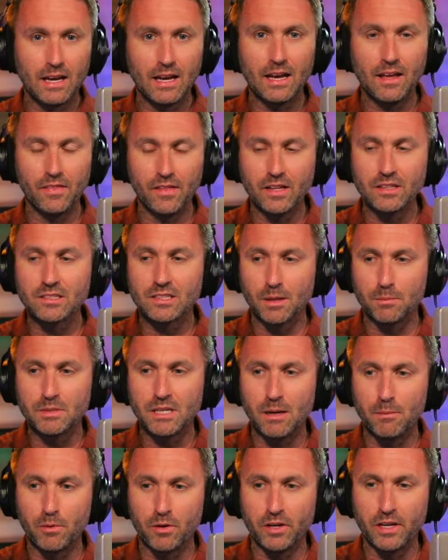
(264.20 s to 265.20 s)
and then
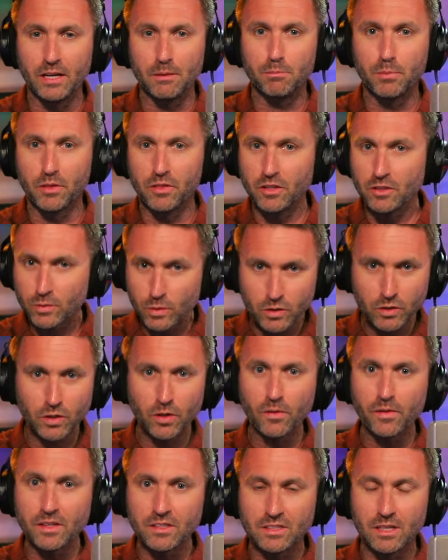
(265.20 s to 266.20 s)
September hit. But this was
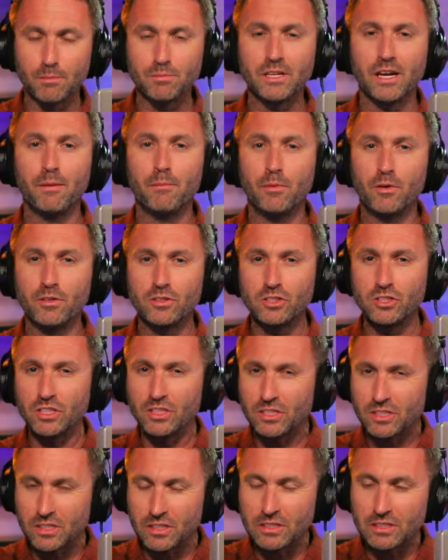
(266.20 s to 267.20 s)
early September,
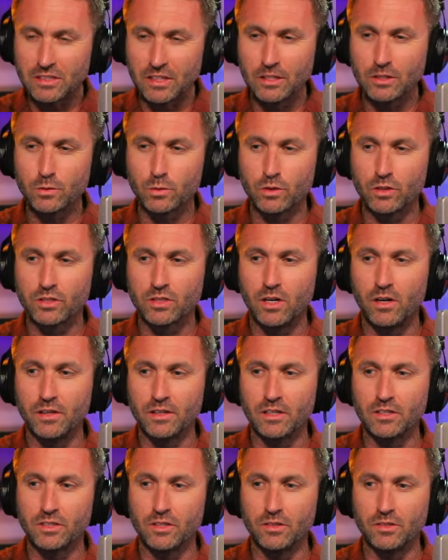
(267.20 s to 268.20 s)
just as things were starting
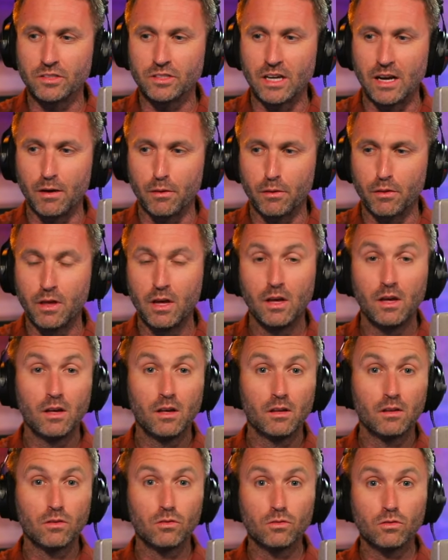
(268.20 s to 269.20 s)
to turn south.
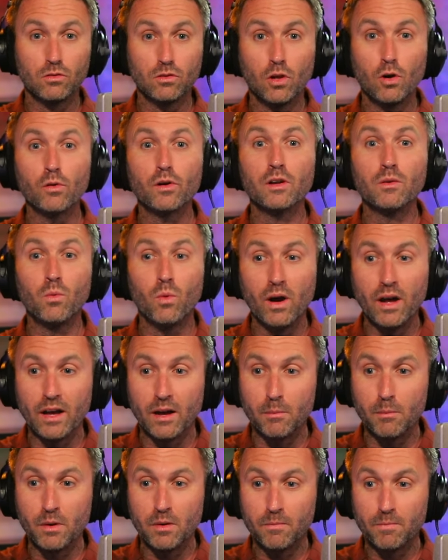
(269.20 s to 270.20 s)
Logan
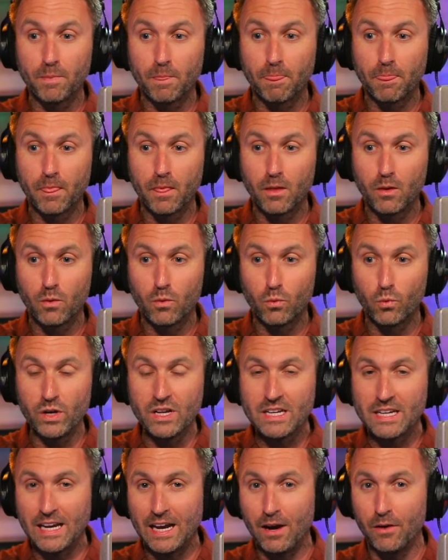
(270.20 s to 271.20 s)
Webb
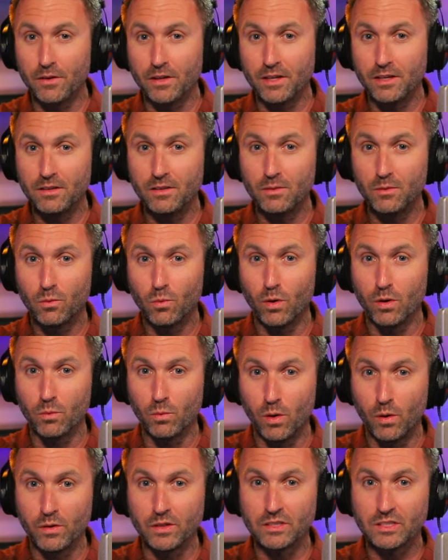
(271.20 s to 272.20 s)
recounted what
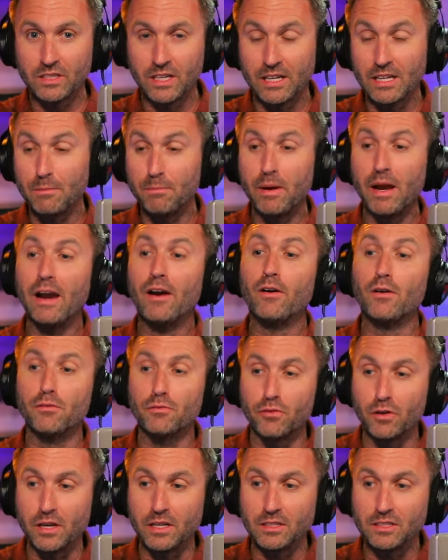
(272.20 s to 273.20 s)
Wotus said. He
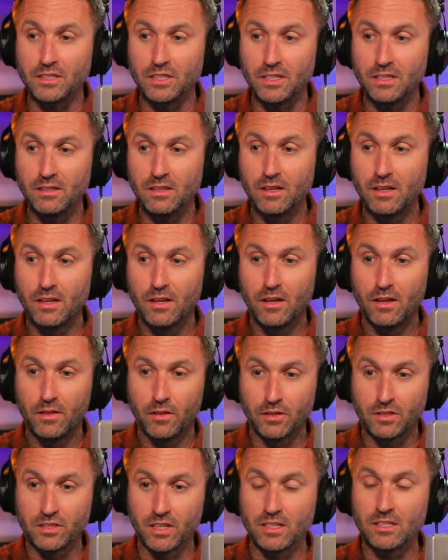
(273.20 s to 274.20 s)
paraphrased it.
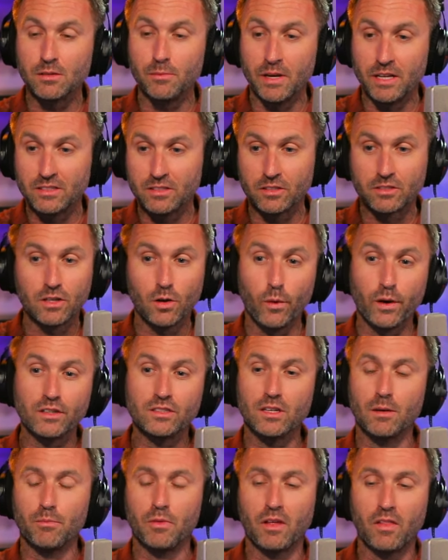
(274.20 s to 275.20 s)
The sentiments is going
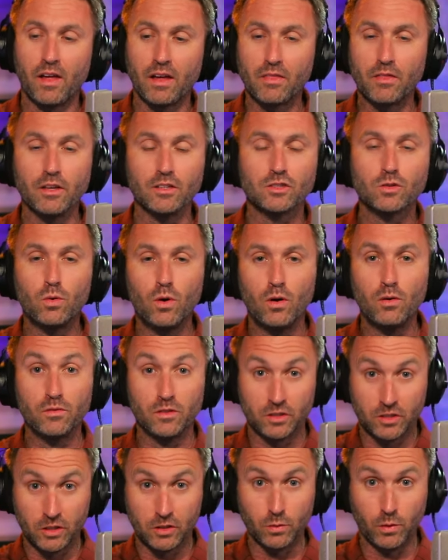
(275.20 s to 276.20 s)
something like this. Quote,
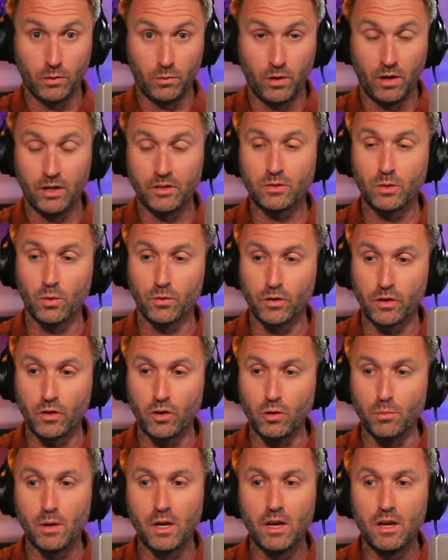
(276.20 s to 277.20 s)
this is what Ron told the
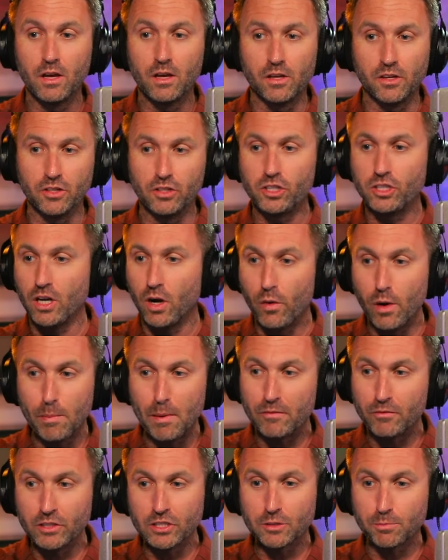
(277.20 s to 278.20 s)
group. You show up
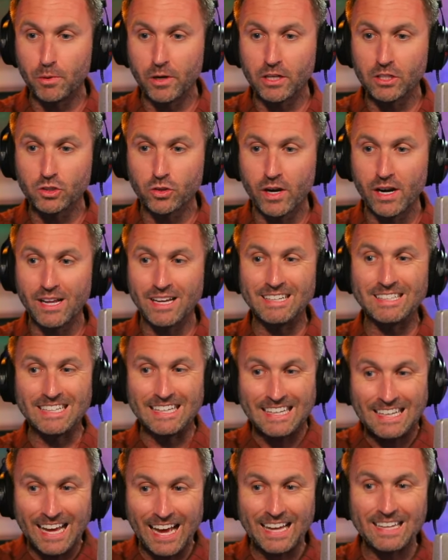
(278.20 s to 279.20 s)
every spring training
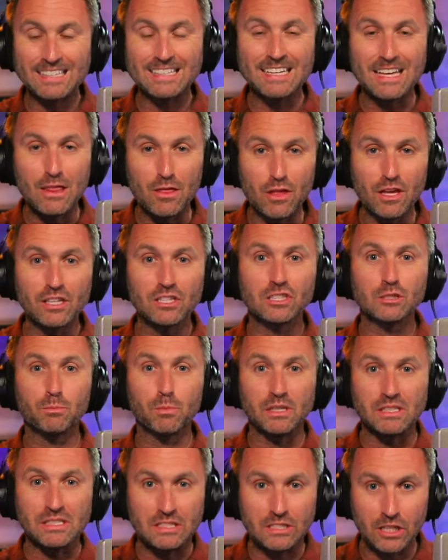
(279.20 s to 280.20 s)
to get to this
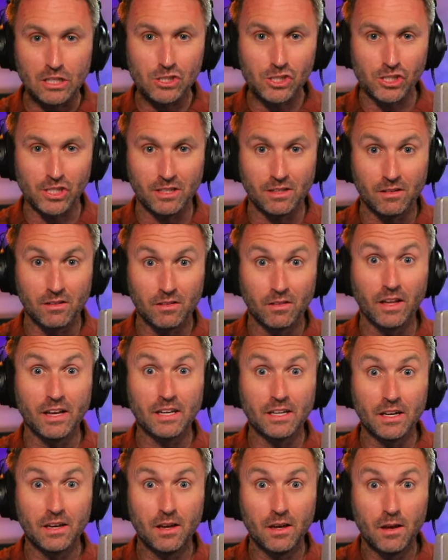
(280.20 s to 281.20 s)
position,
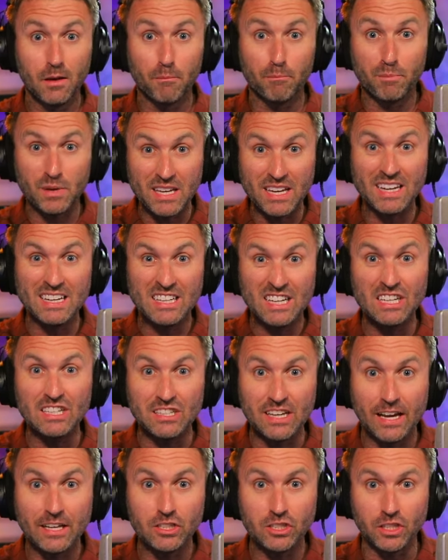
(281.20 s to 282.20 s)
like be in
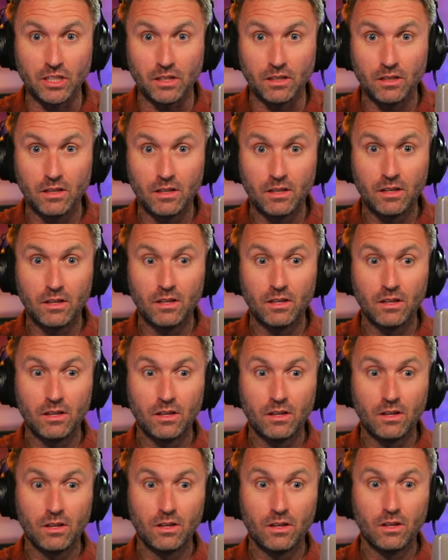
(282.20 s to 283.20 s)
contention.
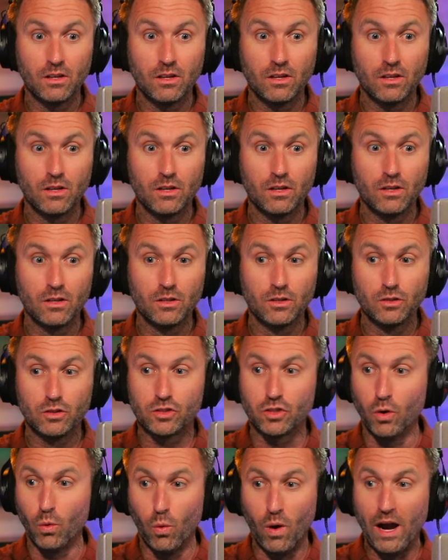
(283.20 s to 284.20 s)

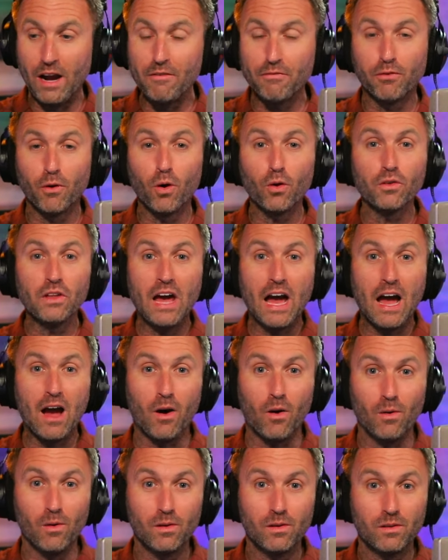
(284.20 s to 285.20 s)
So why fold
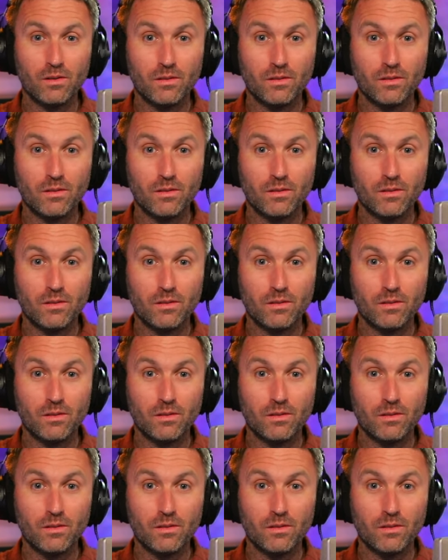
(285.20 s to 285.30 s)
now?